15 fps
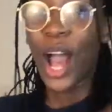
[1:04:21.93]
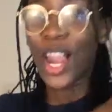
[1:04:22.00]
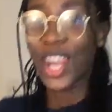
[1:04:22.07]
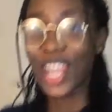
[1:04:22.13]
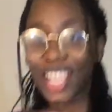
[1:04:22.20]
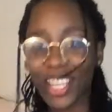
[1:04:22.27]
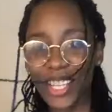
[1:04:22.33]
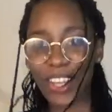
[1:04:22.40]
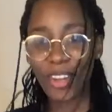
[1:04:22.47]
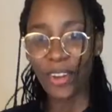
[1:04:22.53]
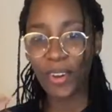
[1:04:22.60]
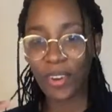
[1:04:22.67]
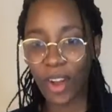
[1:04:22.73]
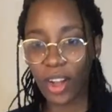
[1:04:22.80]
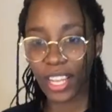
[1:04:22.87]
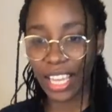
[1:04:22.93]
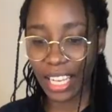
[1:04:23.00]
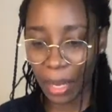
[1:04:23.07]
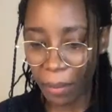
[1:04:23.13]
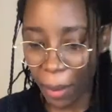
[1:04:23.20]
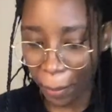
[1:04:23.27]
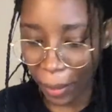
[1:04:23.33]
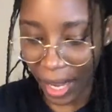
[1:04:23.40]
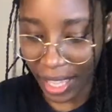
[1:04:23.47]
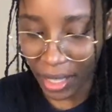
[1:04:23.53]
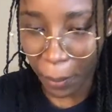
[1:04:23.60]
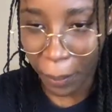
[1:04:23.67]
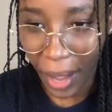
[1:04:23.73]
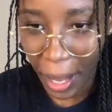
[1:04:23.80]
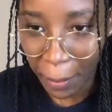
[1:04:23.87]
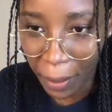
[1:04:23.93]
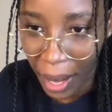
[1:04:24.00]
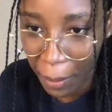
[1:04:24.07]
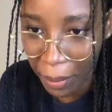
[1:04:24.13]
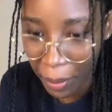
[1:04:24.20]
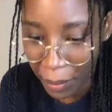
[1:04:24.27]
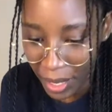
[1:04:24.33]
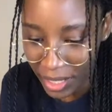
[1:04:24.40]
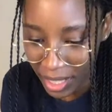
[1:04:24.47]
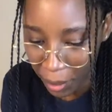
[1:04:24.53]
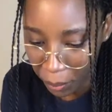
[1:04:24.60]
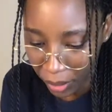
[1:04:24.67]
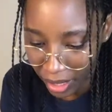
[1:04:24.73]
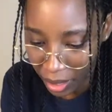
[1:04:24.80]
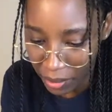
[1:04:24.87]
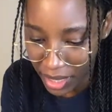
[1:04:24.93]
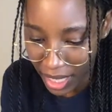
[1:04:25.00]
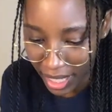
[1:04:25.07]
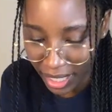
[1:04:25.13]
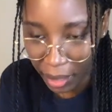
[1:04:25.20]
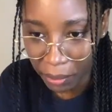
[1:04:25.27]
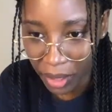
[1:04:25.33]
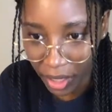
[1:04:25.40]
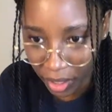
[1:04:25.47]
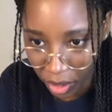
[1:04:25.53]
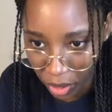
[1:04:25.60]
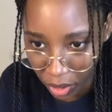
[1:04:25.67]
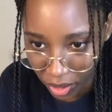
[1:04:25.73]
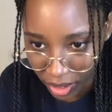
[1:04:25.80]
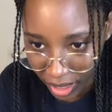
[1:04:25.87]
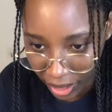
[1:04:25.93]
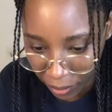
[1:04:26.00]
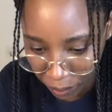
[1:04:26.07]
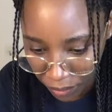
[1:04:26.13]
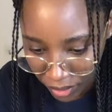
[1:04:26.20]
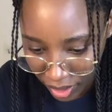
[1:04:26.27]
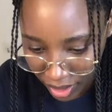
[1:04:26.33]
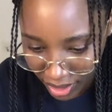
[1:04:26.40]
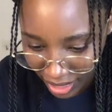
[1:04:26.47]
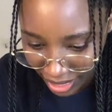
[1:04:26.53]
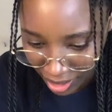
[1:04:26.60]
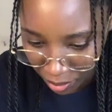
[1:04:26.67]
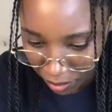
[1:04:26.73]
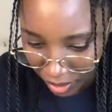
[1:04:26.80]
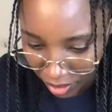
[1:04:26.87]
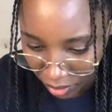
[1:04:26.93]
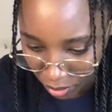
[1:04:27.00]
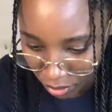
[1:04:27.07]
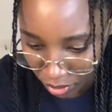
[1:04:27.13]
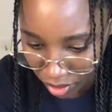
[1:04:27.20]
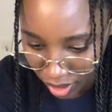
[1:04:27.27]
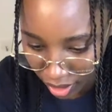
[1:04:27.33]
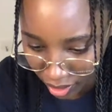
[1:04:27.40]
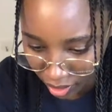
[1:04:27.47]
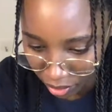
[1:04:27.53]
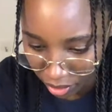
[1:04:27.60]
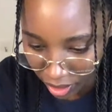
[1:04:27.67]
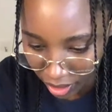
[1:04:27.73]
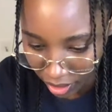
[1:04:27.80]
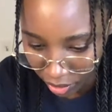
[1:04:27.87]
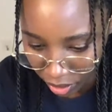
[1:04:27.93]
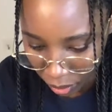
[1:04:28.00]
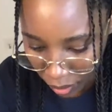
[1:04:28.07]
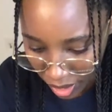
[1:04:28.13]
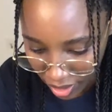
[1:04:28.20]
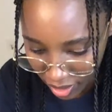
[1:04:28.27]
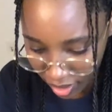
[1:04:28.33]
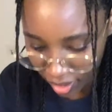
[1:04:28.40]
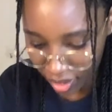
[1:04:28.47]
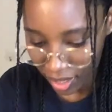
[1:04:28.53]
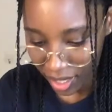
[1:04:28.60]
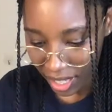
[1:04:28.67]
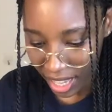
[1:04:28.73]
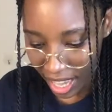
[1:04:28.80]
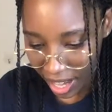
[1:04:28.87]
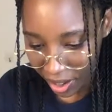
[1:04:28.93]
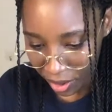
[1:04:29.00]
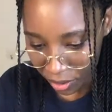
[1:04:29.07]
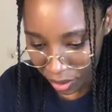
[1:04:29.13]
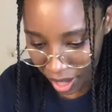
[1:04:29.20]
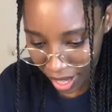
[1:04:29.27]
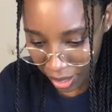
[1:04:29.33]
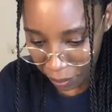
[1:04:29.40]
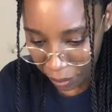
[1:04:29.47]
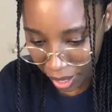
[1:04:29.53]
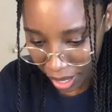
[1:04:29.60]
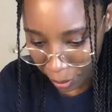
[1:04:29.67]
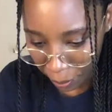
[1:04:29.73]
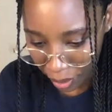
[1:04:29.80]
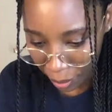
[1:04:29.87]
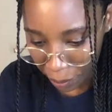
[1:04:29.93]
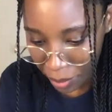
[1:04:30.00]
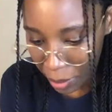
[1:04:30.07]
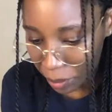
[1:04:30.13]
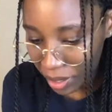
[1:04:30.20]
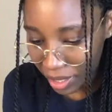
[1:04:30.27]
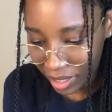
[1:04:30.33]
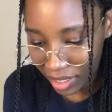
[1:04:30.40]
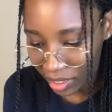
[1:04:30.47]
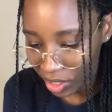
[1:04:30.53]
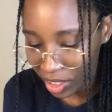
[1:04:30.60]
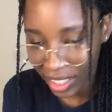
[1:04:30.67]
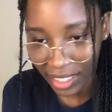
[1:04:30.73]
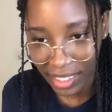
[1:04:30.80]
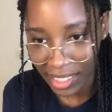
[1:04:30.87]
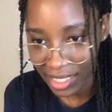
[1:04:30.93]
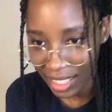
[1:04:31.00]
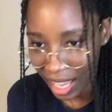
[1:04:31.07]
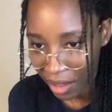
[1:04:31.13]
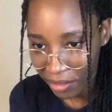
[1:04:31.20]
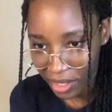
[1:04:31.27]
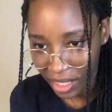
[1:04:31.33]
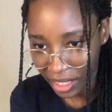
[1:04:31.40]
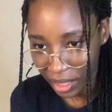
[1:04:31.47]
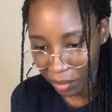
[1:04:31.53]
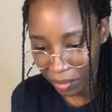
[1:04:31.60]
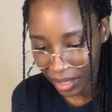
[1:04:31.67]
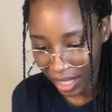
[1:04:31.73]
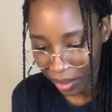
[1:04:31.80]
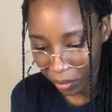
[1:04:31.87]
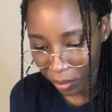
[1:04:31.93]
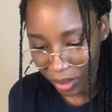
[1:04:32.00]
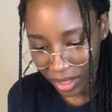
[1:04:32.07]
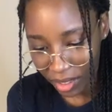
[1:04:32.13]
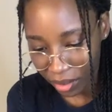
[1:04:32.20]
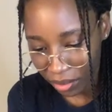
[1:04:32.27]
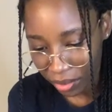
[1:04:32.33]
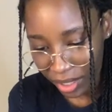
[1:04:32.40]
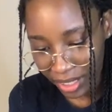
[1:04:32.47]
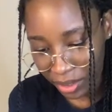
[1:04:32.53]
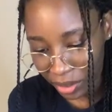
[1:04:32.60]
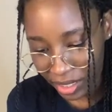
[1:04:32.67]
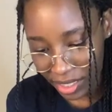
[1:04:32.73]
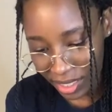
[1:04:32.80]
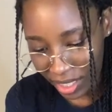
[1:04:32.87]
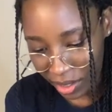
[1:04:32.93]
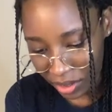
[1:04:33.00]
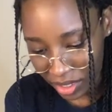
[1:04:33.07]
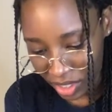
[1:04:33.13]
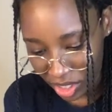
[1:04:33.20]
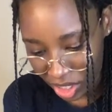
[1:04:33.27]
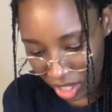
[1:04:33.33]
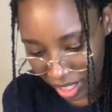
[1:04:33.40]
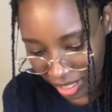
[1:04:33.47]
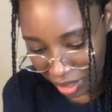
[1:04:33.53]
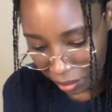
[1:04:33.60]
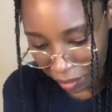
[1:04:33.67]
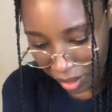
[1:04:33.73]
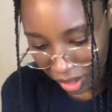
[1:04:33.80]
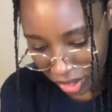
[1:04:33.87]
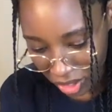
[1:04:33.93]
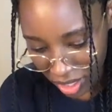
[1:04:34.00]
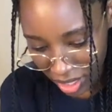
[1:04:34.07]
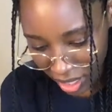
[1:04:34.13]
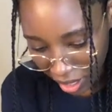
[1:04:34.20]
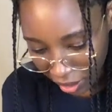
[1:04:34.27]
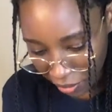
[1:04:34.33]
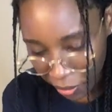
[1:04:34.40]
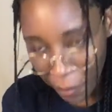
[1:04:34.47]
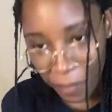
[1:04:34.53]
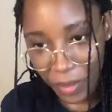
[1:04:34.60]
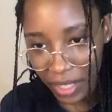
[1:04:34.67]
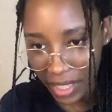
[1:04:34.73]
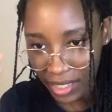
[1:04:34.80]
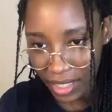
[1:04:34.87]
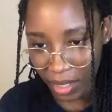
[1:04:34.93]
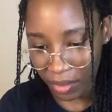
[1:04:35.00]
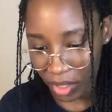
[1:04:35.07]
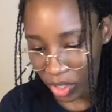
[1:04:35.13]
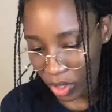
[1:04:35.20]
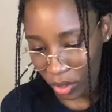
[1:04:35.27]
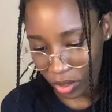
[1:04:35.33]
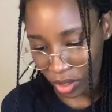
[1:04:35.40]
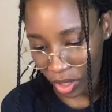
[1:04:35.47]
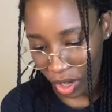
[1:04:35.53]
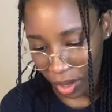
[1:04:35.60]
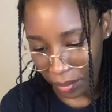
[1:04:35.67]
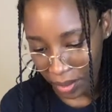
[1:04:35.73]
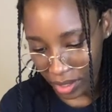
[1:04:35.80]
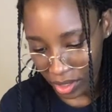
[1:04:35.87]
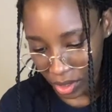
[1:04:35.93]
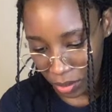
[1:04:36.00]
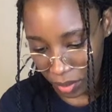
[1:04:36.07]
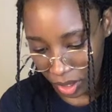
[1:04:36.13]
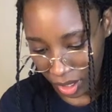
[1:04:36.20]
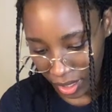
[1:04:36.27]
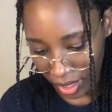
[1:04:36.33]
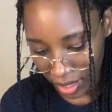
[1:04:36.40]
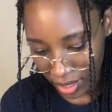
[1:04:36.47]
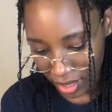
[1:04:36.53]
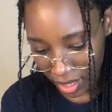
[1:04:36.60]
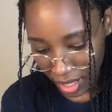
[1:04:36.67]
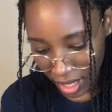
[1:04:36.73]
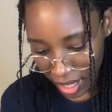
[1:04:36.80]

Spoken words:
Look at you. Okay, let me play the Pied Piper mashup while I'm setting up the Kahoot then. Because that's been really, really requested. Right, people are gonna look at this live and they're gonna be like, what the fuck? This kid was just talking by herself. It doesn't even show the comments, to be honest.